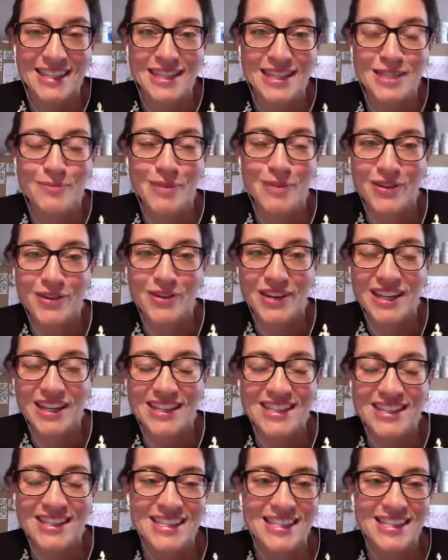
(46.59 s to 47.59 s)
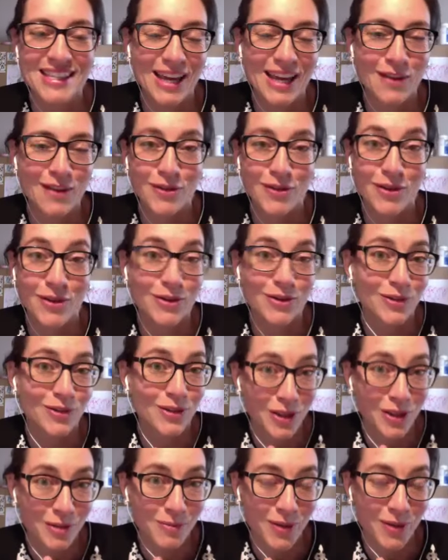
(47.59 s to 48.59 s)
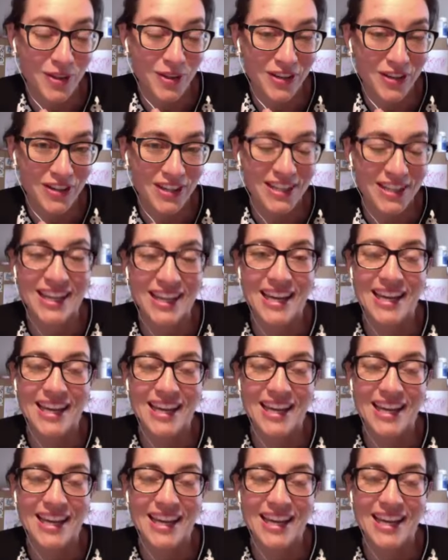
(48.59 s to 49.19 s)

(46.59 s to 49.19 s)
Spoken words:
experience, if you're not a mother,